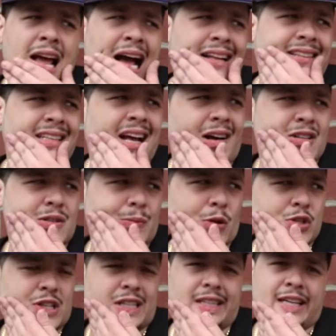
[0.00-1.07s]
I think that was the
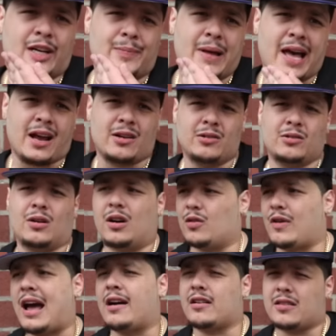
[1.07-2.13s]
most clear battle uh,
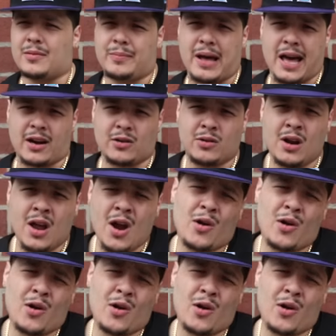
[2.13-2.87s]
round of the battle.